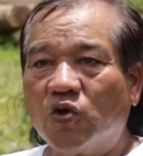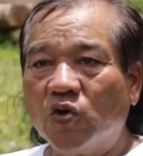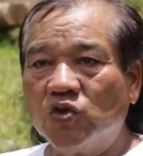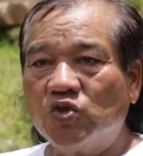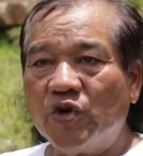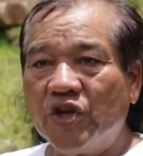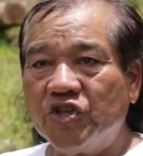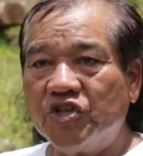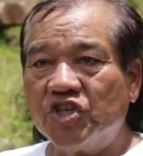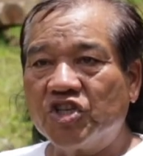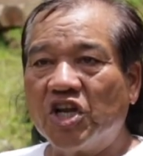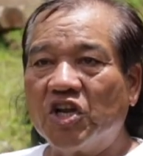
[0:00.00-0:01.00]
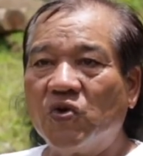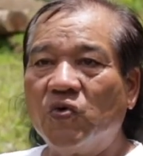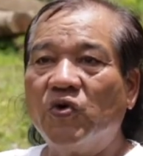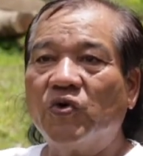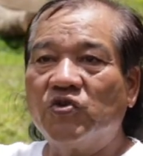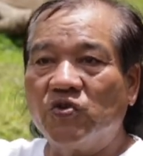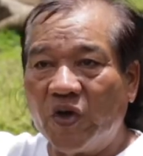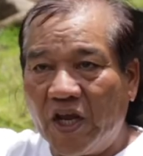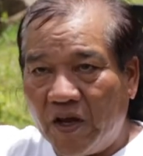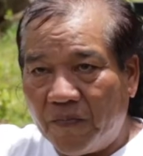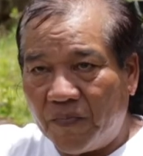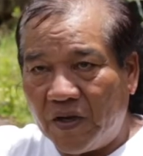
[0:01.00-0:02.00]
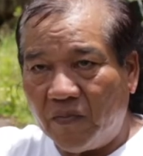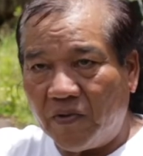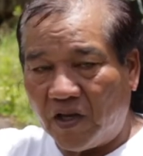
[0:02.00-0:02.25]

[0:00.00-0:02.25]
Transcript: those who are injured can go to AB,